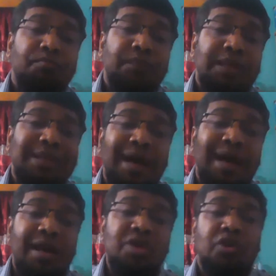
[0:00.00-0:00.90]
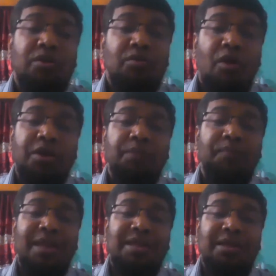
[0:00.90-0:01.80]
incarnation or
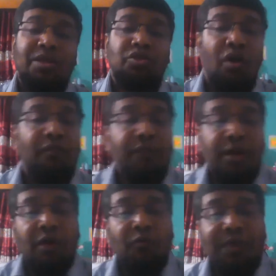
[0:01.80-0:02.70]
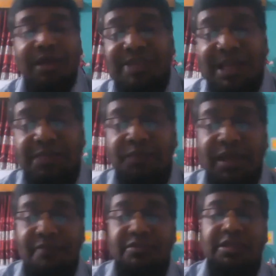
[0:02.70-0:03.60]
representation of William Shakespeare
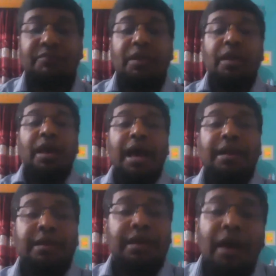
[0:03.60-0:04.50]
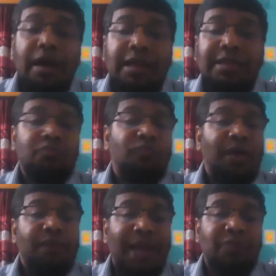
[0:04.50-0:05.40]
himself. And in this
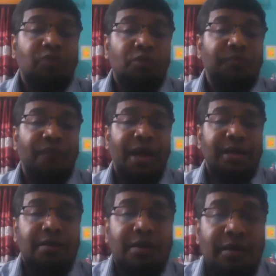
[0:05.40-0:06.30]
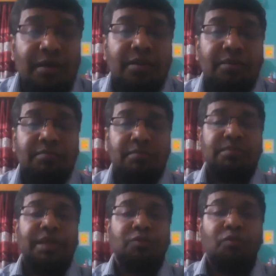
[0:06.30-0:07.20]
way, actually, we find
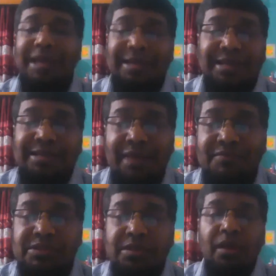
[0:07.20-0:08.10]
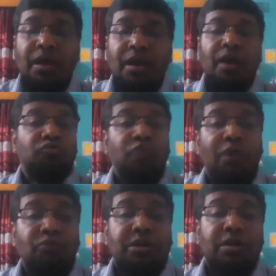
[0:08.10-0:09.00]
the dominating themes
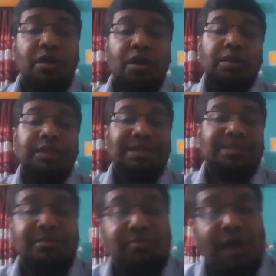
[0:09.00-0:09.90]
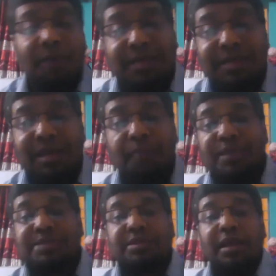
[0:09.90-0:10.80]
throughout this drama, The
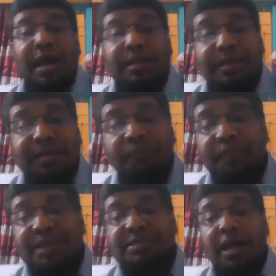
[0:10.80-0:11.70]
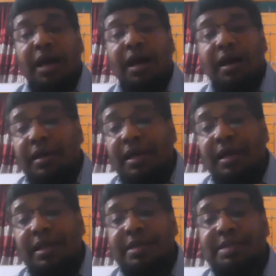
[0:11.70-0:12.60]
Tempest. And The Tempest
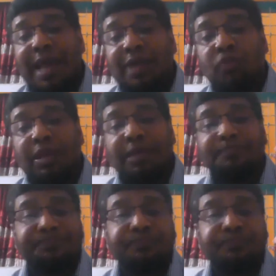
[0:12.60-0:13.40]
is actually